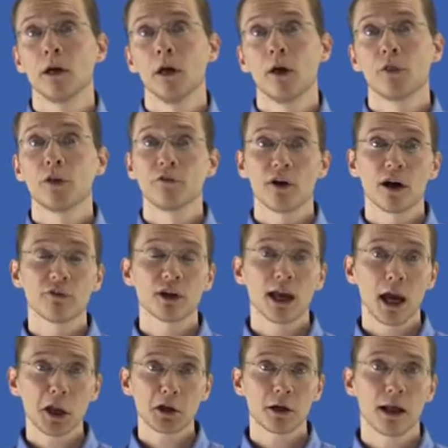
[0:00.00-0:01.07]
The
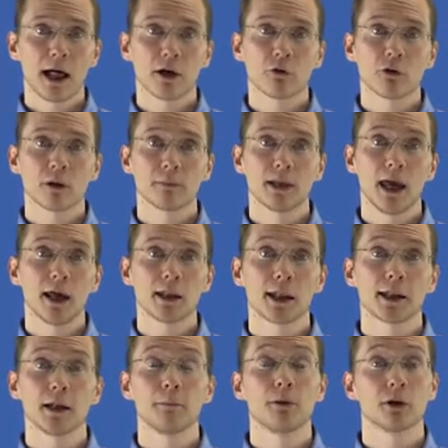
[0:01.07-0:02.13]
verification algorithm takes as
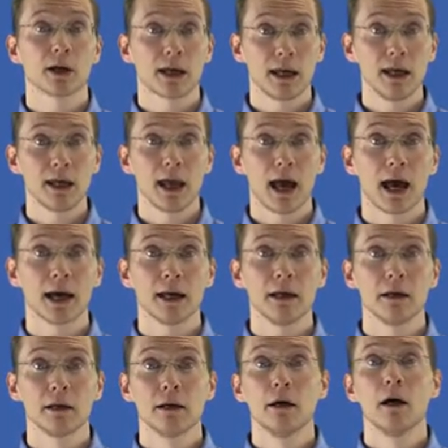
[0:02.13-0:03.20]
input a key k,
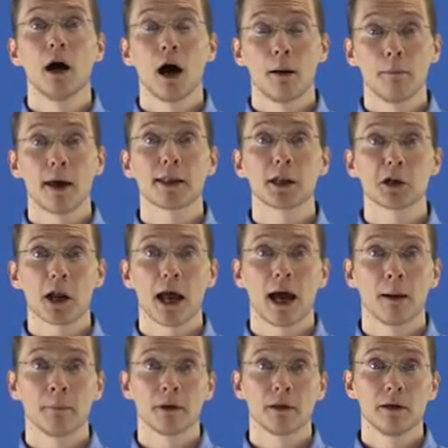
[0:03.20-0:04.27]
a message
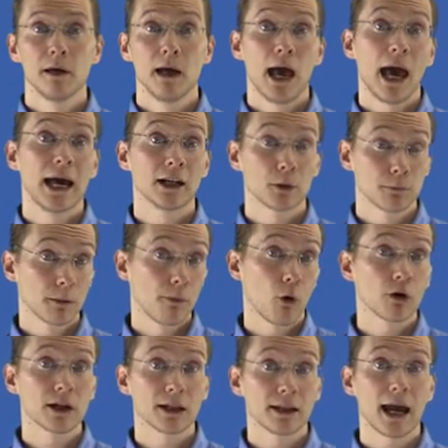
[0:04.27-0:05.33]
m, and a
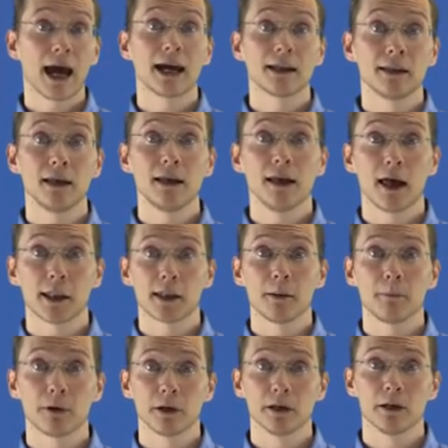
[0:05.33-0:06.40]
purported tag t as
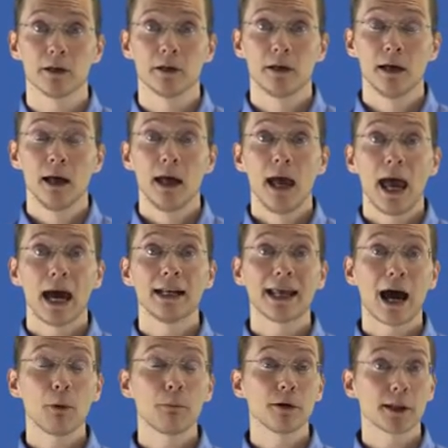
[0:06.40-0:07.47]
input, and
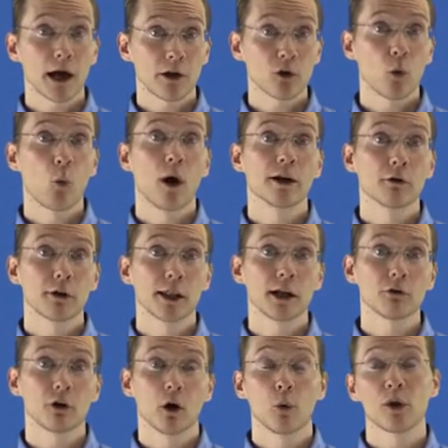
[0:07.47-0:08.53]
outputs either 1 or
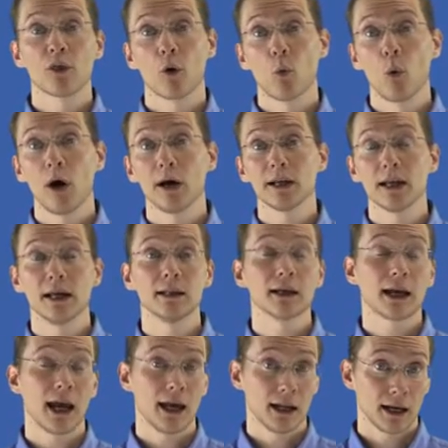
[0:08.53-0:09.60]
0, with a 1
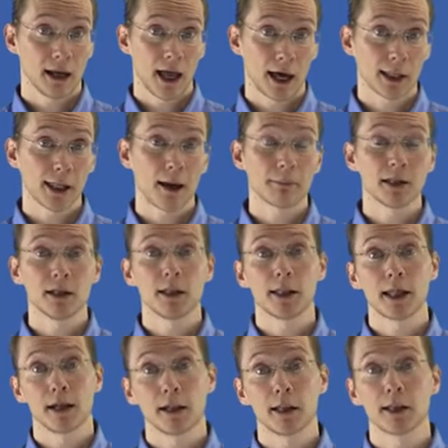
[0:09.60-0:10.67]
indicating acceptance
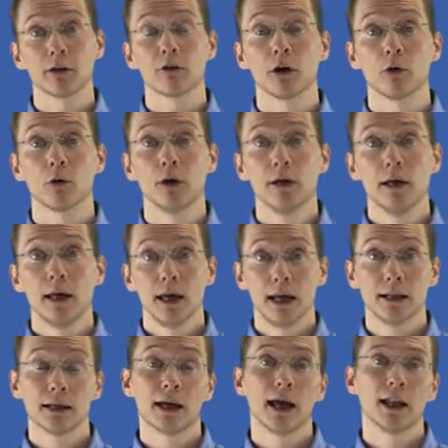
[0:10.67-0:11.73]
and a 0
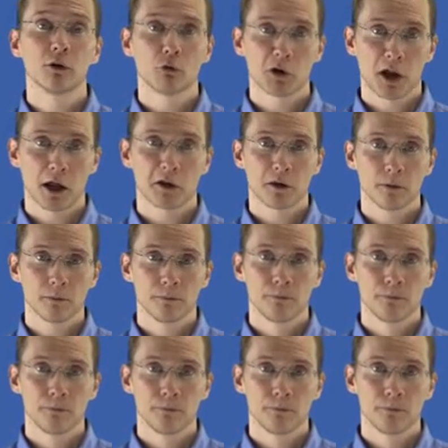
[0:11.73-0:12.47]
indicating rejection.